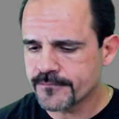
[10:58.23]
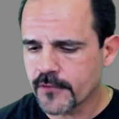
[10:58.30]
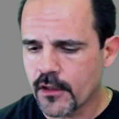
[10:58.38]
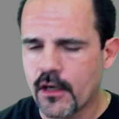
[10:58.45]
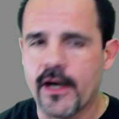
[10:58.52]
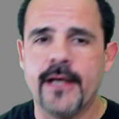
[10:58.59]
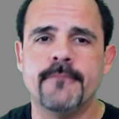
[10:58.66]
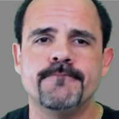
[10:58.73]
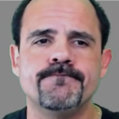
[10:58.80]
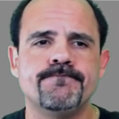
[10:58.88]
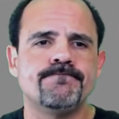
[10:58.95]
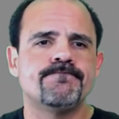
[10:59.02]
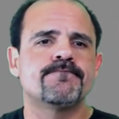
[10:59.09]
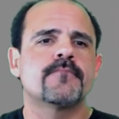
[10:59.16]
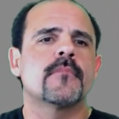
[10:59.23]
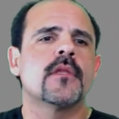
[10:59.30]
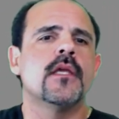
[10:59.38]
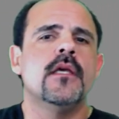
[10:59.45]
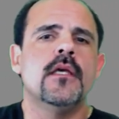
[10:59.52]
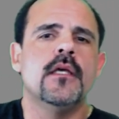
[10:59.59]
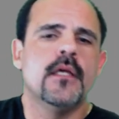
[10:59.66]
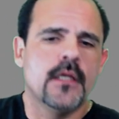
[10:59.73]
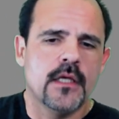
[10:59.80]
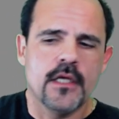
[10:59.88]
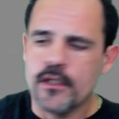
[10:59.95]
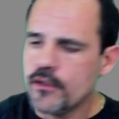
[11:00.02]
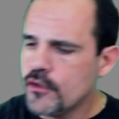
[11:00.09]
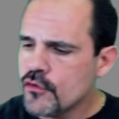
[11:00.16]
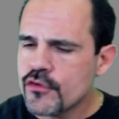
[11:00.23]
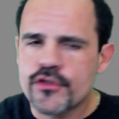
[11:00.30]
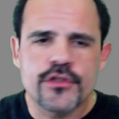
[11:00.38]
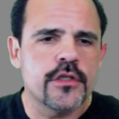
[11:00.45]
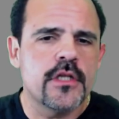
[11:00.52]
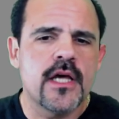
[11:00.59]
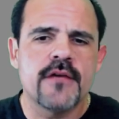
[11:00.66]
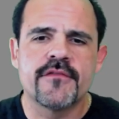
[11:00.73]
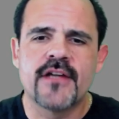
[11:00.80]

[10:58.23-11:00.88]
All right. You should have